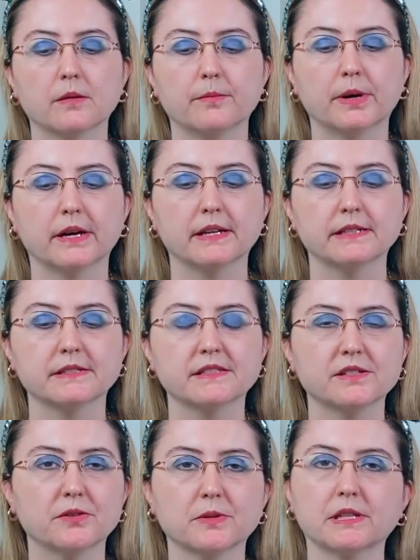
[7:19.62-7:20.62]
but it's
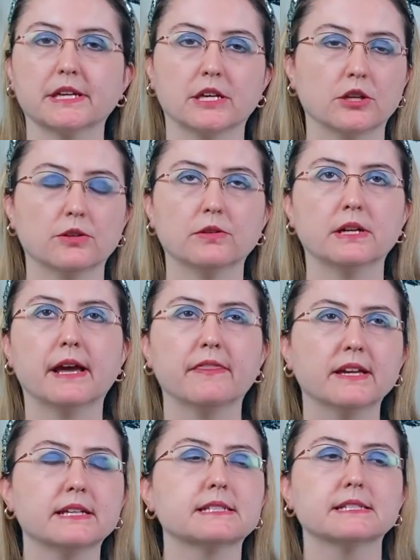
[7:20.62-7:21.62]
still really cute. And I
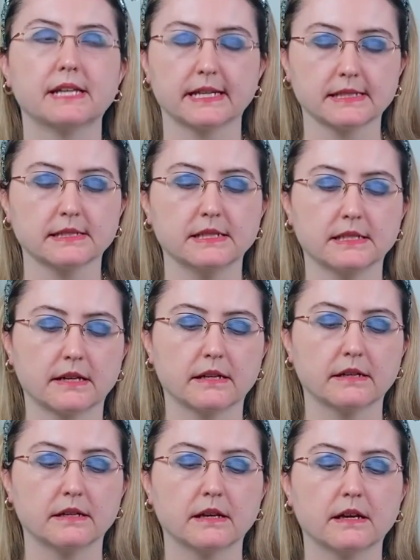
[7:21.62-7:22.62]
think it's nicely
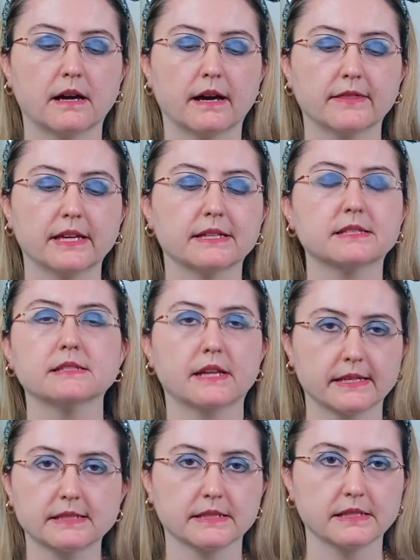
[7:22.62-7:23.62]
done. I think it's
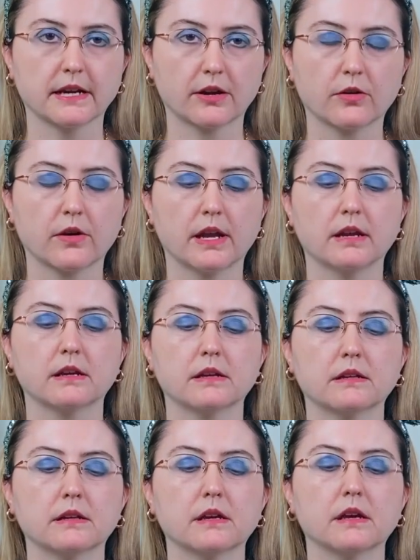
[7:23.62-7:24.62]
nicely
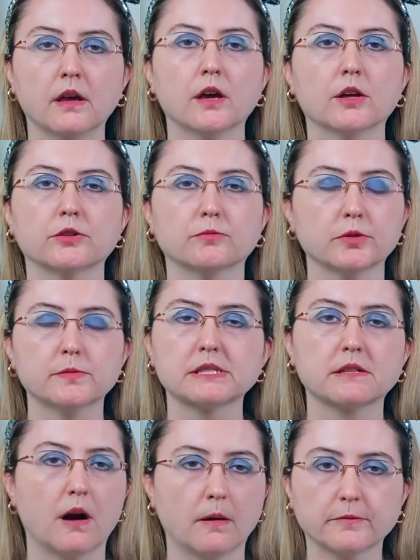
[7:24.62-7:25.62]
decorated. The room is
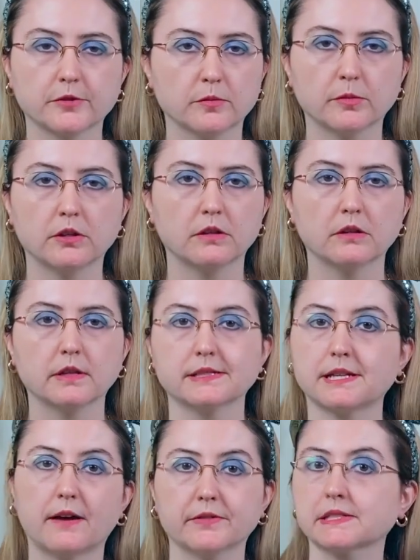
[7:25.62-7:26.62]
comfortable. It's
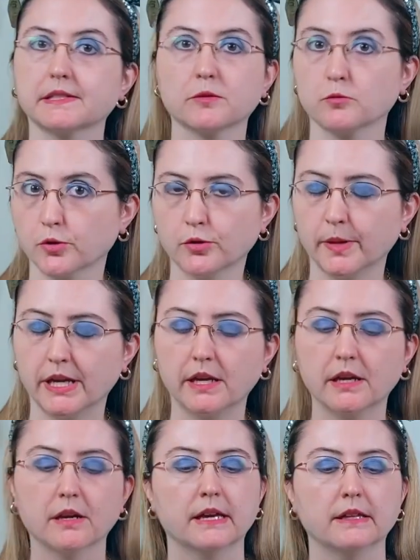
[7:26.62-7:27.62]
obviously
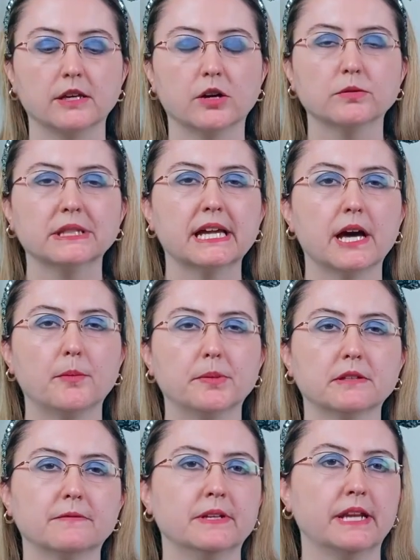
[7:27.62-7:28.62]
roomy. The only
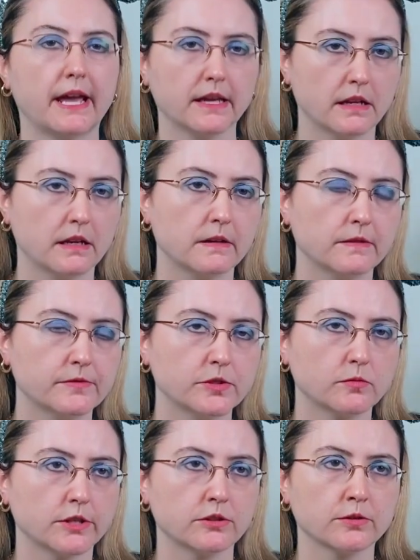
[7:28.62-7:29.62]
couple of negatives
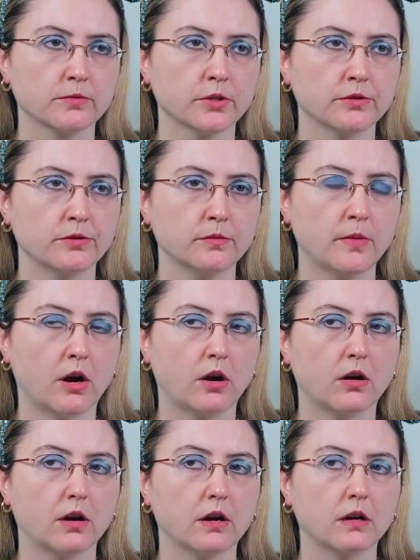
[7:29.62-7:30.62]
with the room
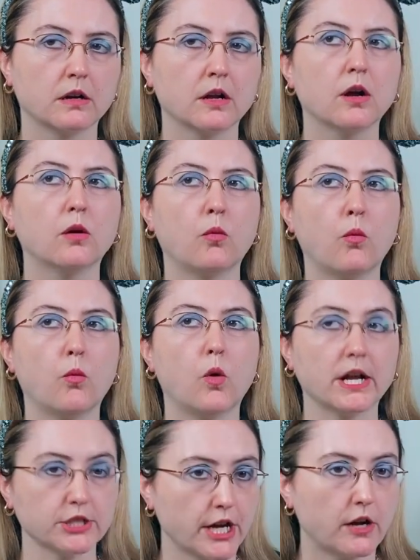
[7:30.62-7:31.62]
are
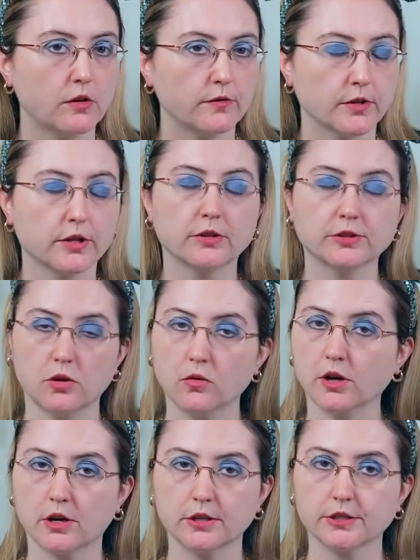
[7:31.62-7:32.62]
watch out for those
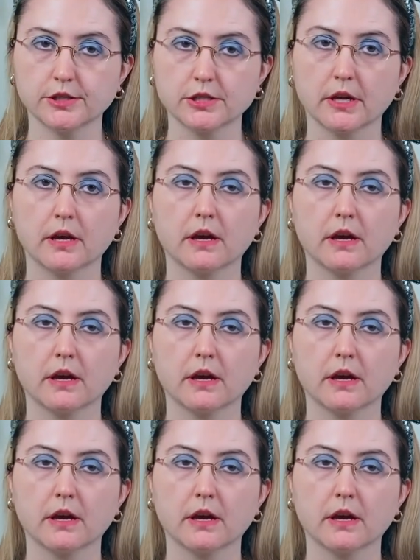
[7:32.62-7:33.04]
corners